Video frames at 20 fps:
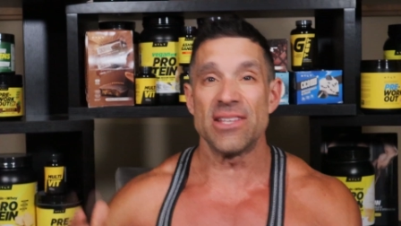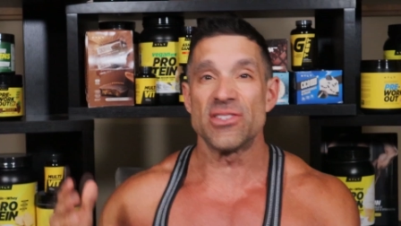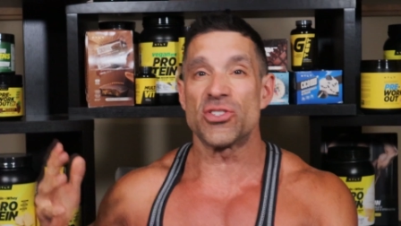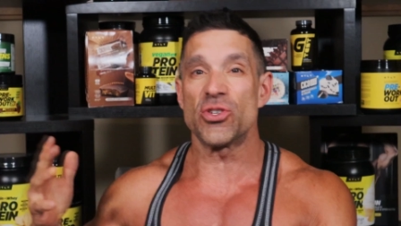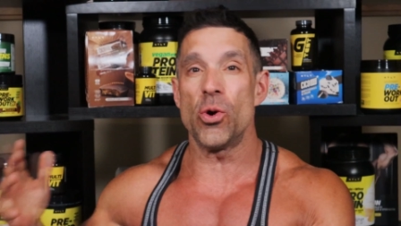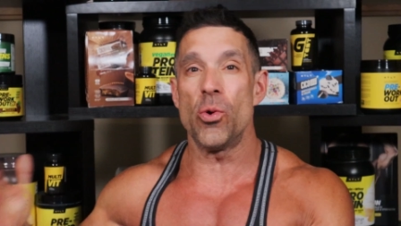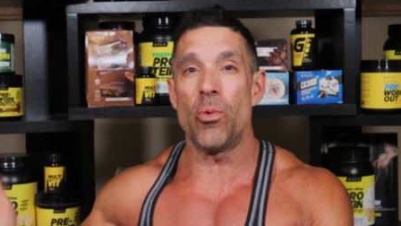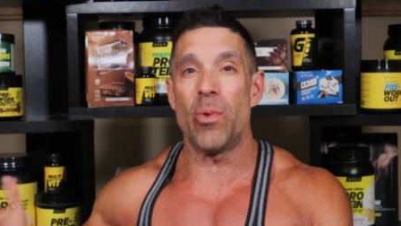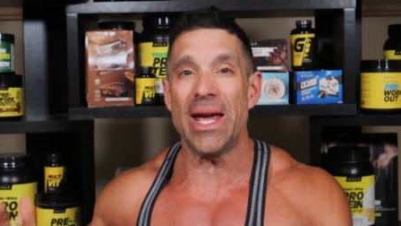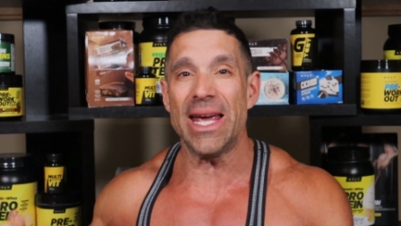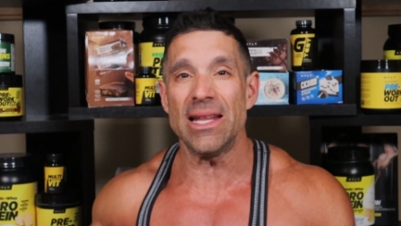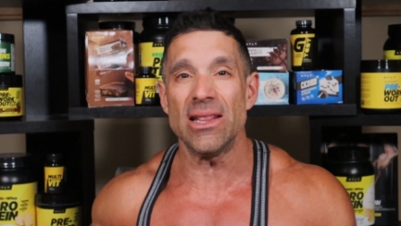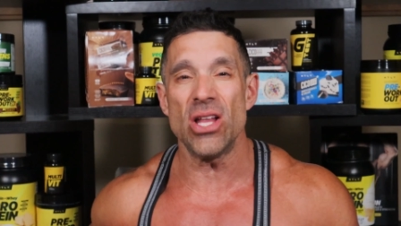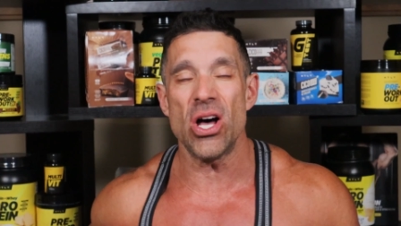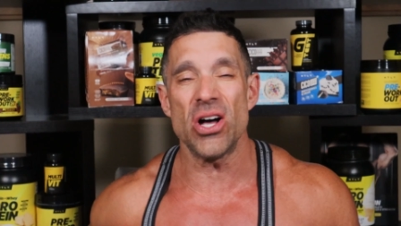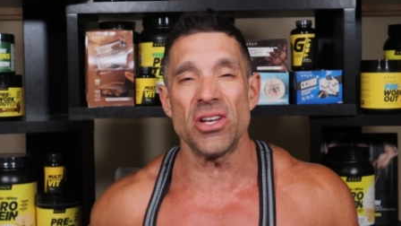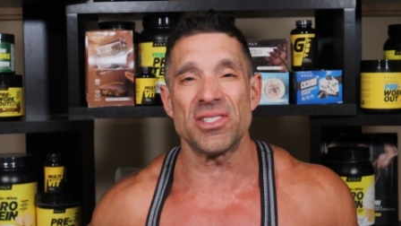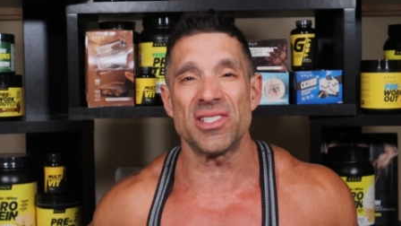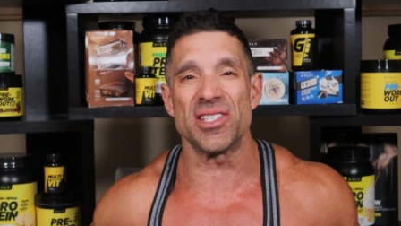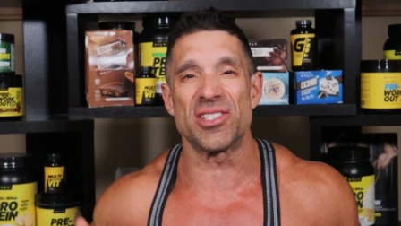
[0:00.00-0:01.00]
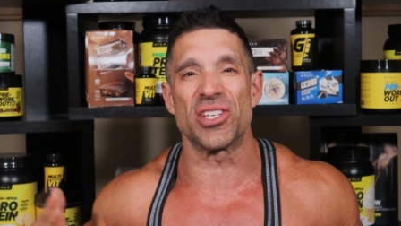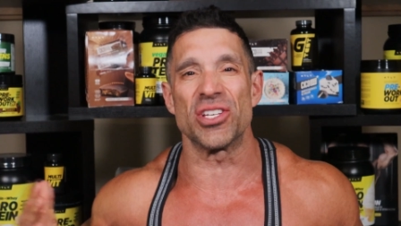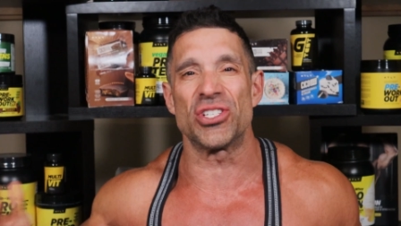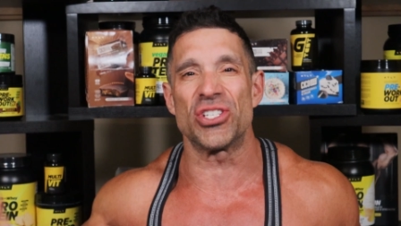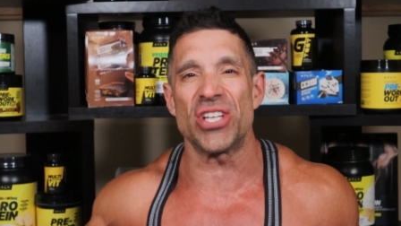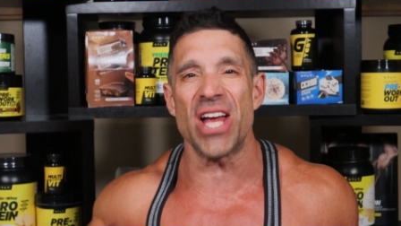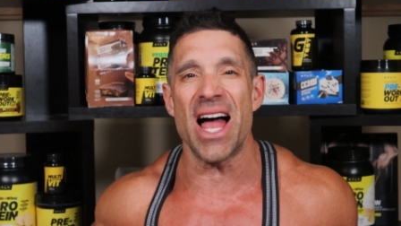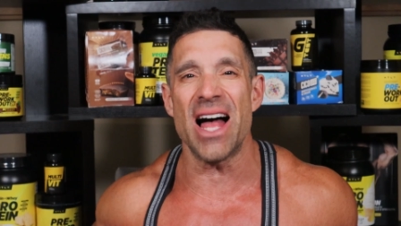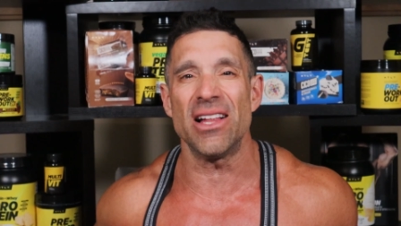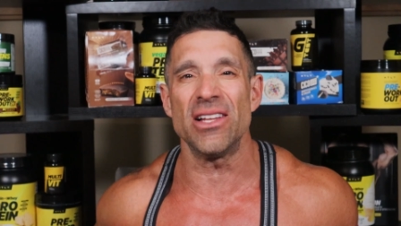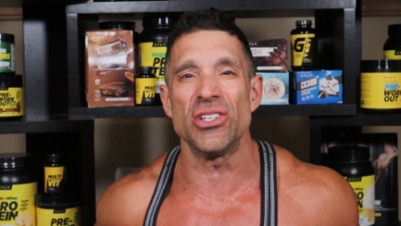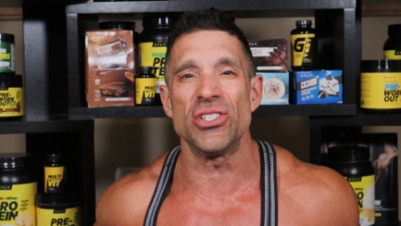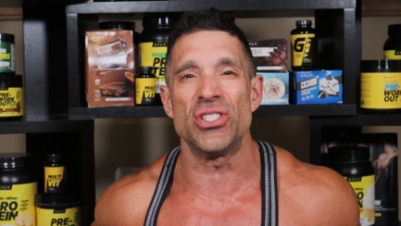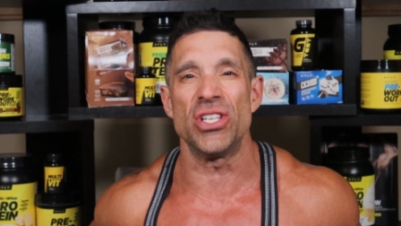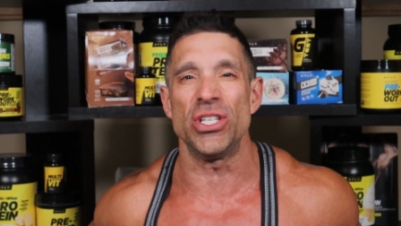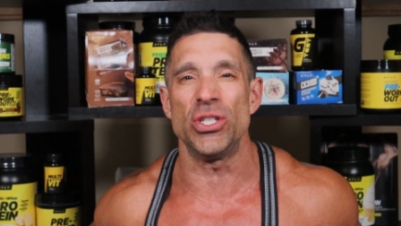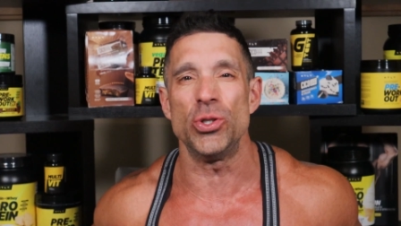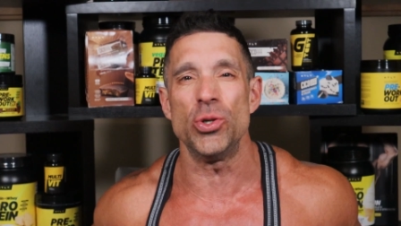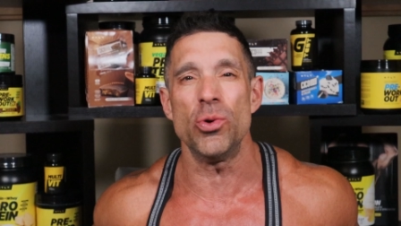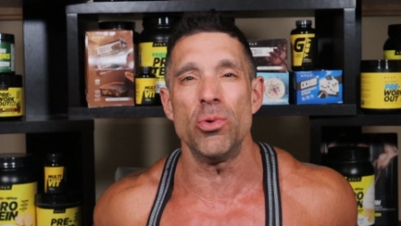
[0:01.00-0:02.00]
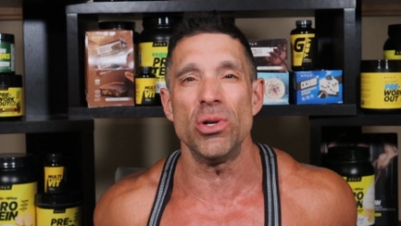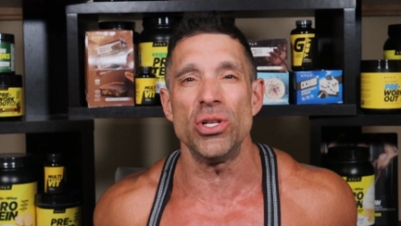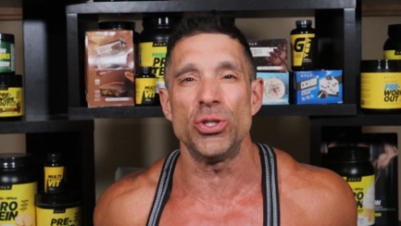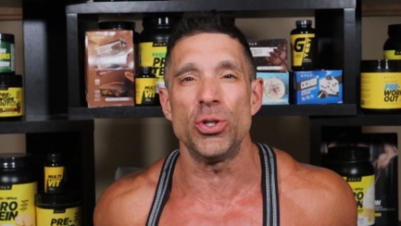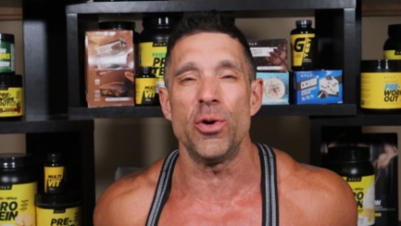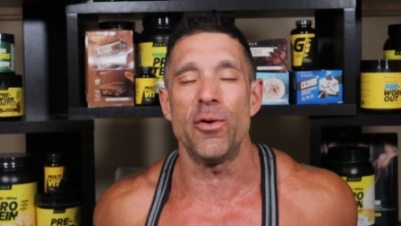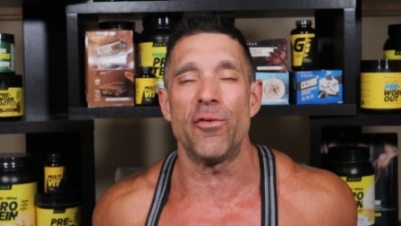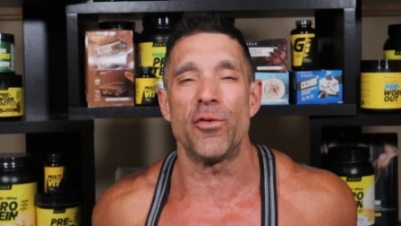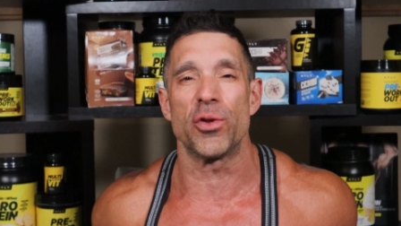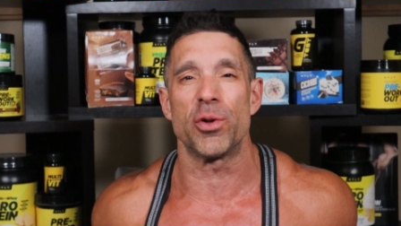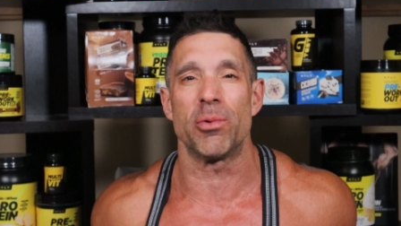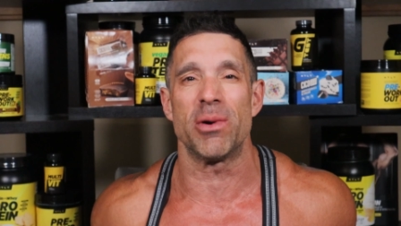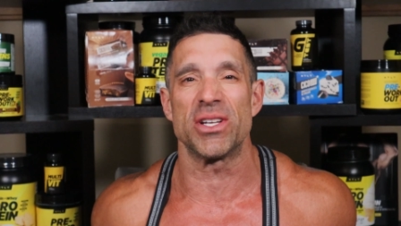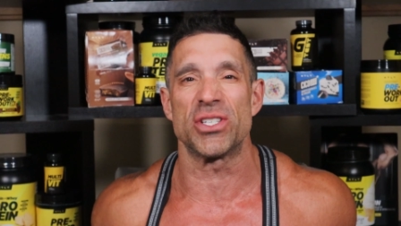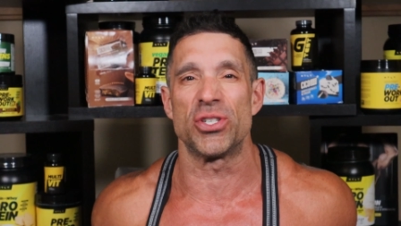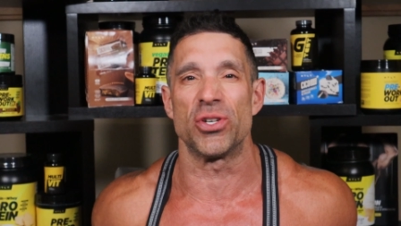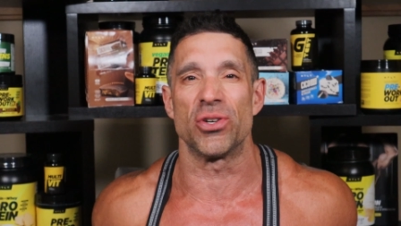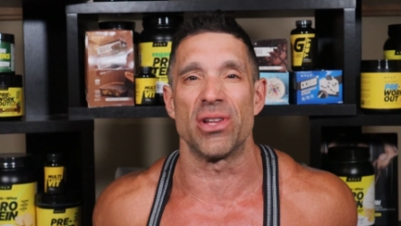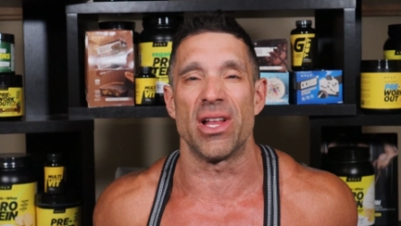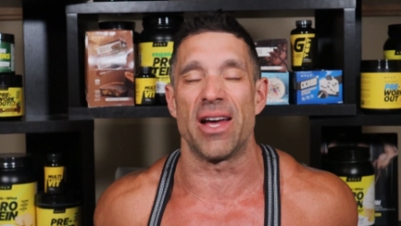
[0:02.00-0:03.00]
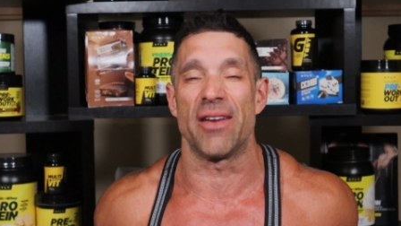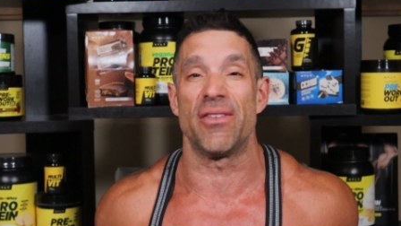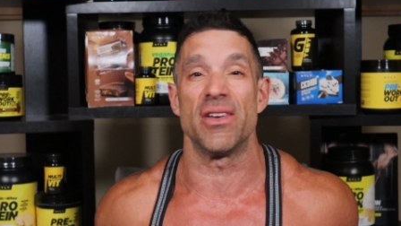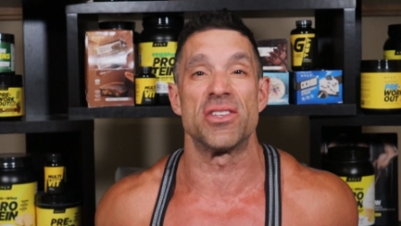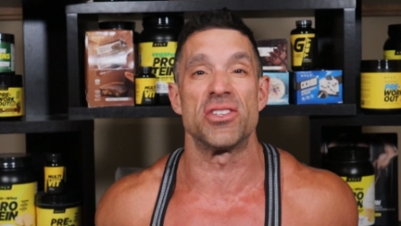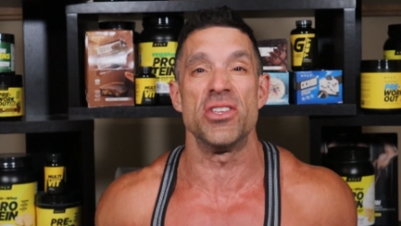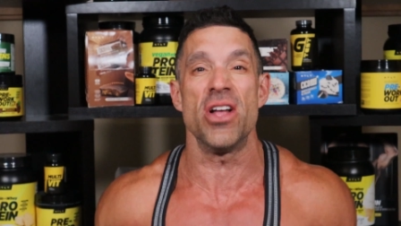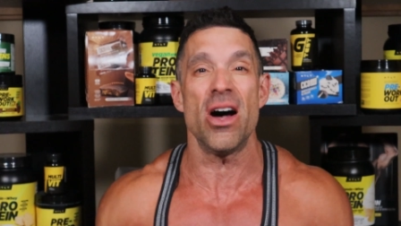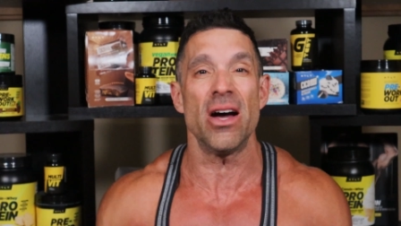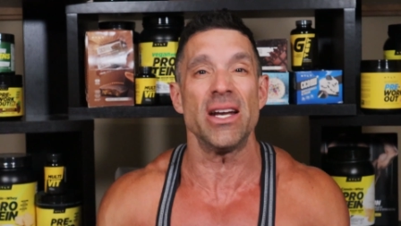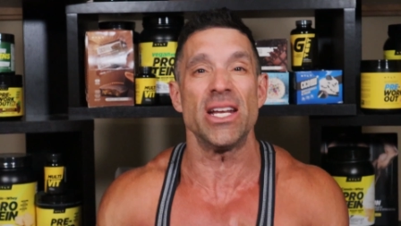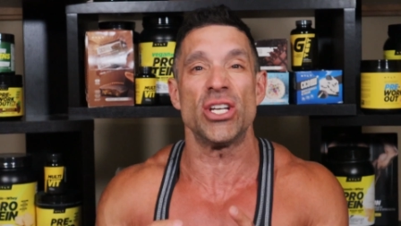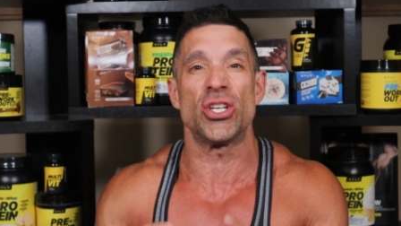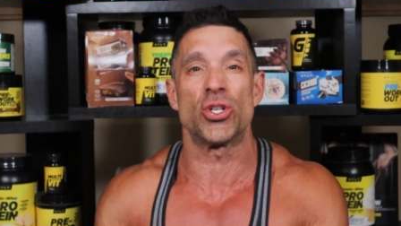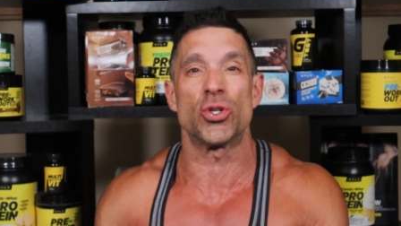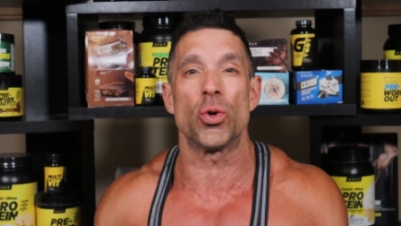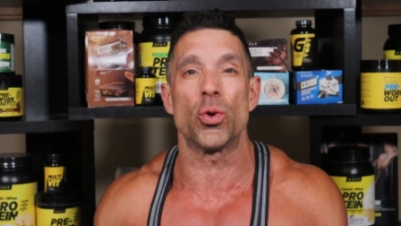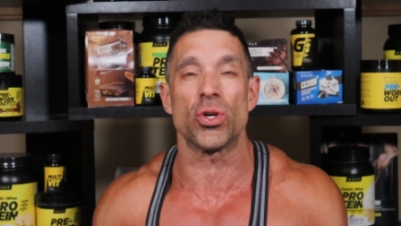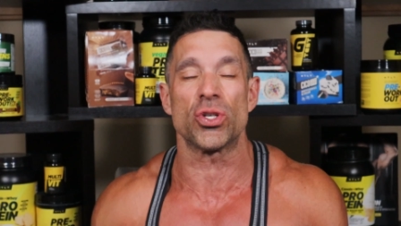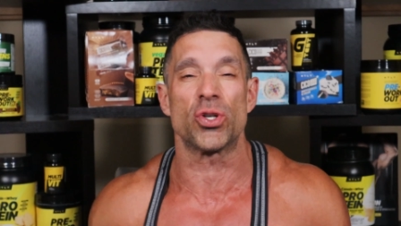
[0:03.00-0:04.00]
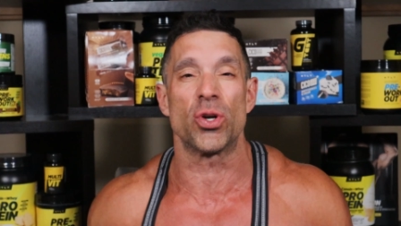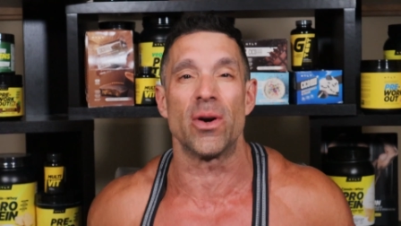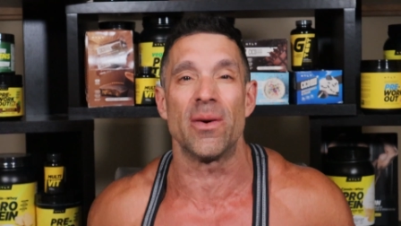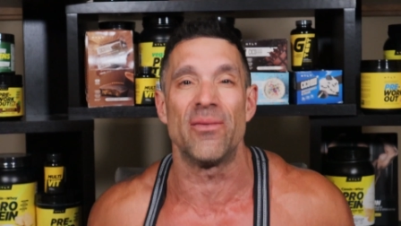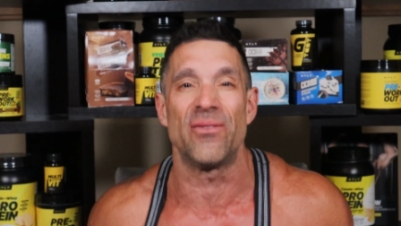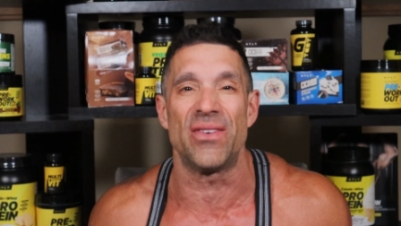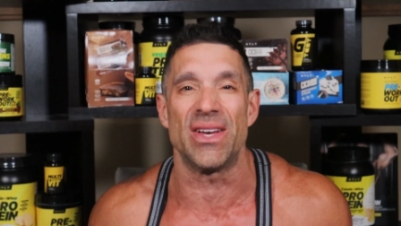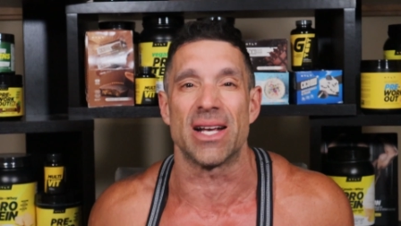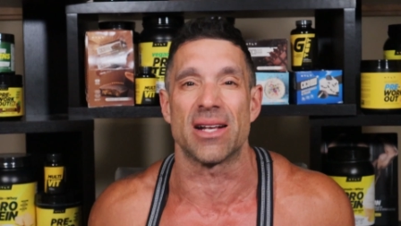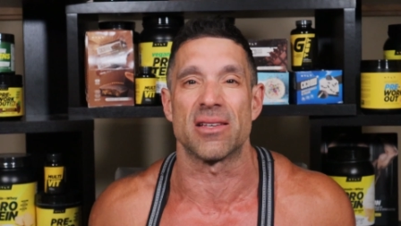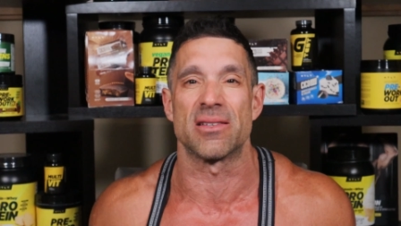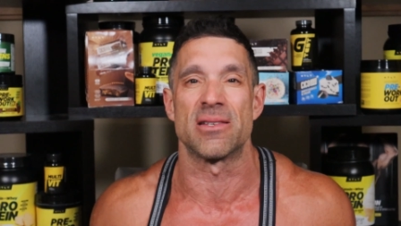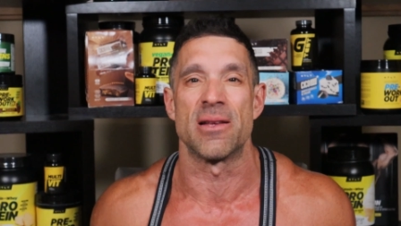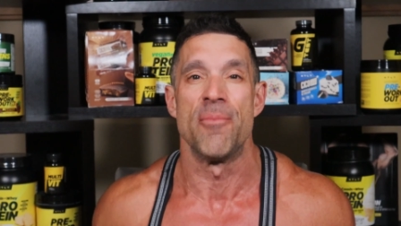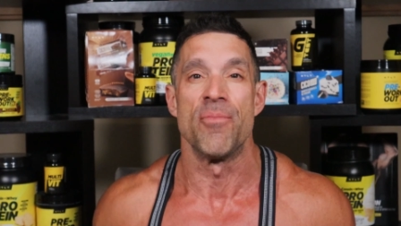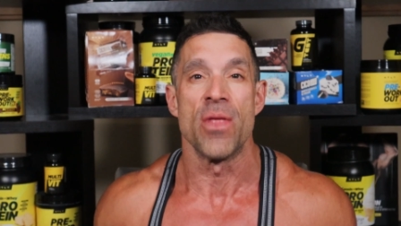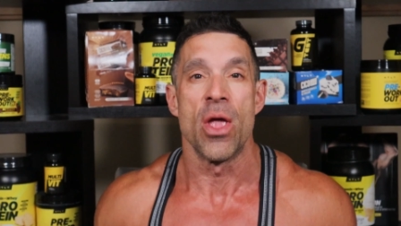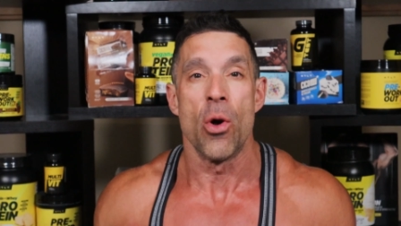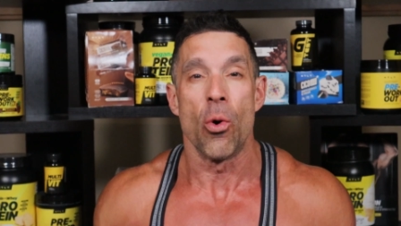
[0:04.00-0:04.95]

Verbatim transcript: And so, weight loss, it's a challenge that you will do for the rest of your life. It's not a short term fix.